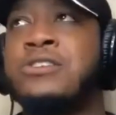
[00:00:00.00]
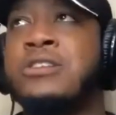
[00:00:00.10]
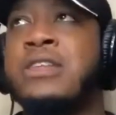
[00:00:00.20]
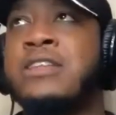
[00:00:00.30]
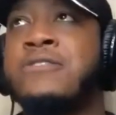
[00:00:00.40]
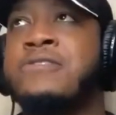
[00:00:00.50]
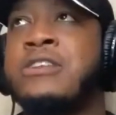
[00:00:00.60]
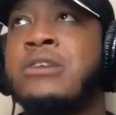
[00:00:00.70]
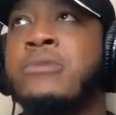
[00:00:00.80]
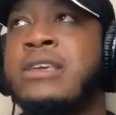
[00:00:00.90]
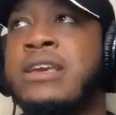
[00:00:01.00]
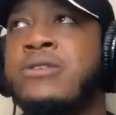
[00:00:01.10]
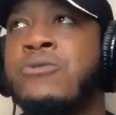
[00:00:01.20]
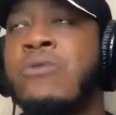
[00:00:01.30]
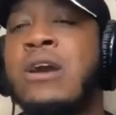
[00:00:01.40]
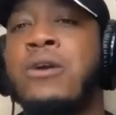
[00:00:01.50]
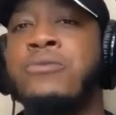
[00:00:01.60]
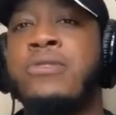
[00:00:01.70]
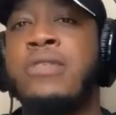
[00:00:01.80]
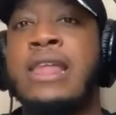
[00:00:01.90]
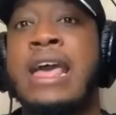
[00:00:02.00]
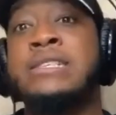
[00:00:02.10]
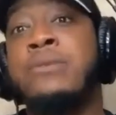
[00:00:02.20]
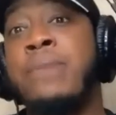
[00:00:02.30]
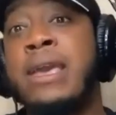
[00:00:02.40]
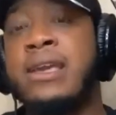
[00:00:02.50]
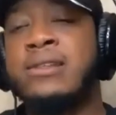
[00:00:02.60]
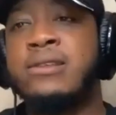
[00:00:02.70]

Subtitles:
negative stigma, again, around that as a man.